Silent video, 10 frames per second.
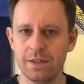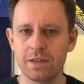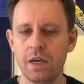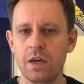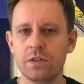
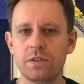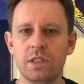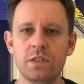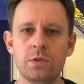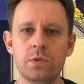But
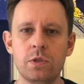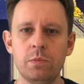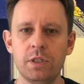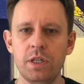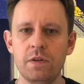thanks
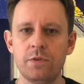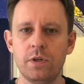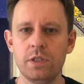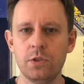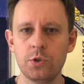to some clever